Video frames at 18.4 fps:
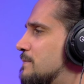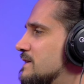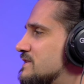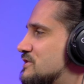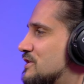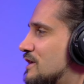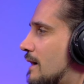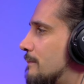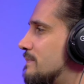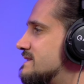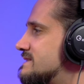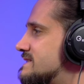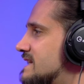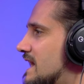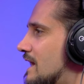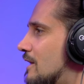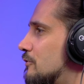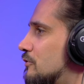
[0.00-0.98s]
pitch it up and
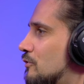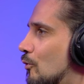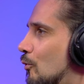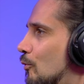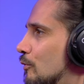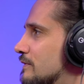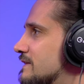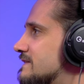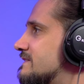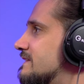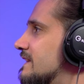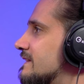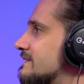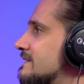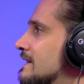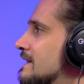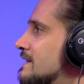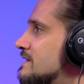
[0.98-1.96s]
down, all these
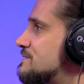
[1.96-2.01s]
things.